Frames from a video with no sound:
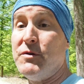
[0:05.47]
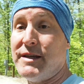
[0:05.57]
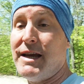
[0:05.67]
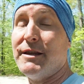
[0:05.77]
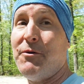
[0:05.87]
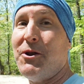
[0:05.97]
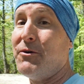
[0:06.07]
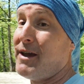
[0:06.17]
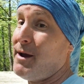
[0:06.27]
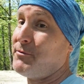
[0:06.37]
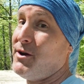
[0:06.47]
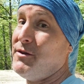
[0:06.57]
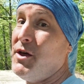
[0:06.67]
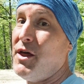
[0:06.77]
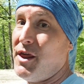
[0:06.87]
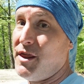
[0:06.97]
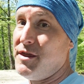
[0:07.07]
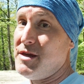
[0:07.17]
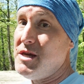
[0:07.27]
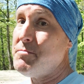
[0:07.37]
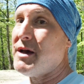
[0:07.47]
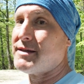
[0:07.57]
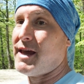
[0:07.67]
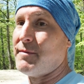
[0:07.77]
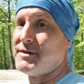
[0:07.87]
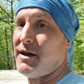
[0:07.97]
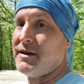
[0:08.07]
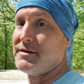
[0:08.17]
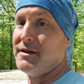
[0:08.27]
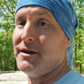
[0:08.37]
you stay at the Red Oak Campground, the best campsites